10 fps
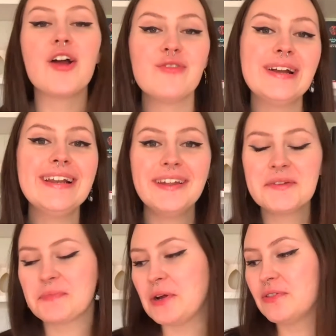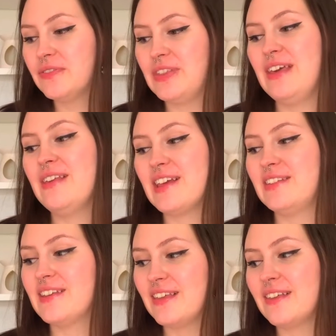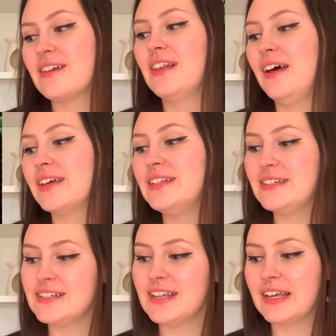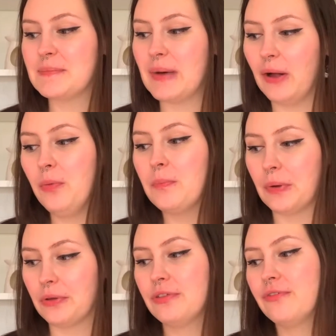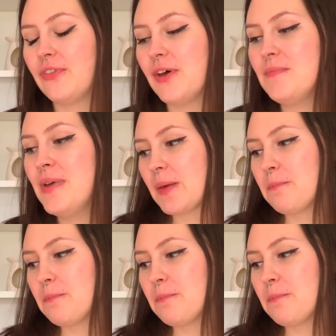I really like both of these, and there's things I like and dislike about both of them,